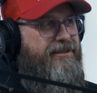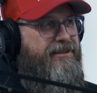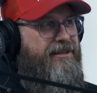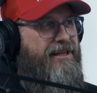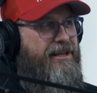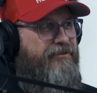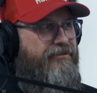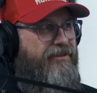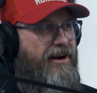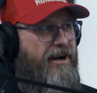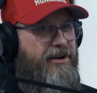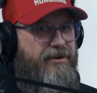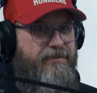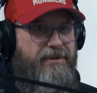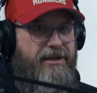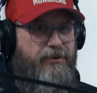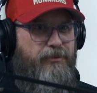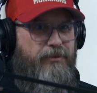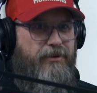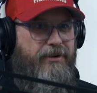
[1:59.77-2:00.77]

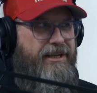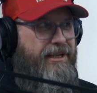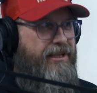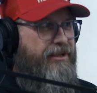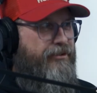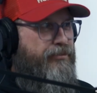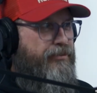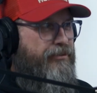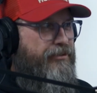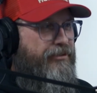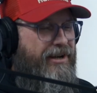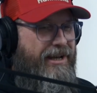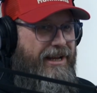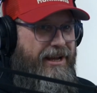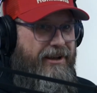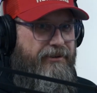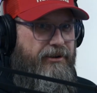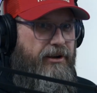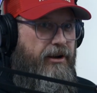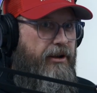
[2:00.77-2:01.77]
environment where kids were like
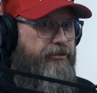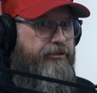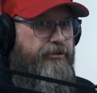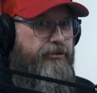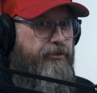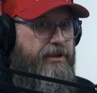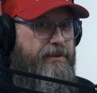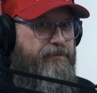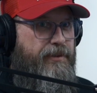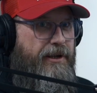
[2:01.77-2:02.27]
asleep in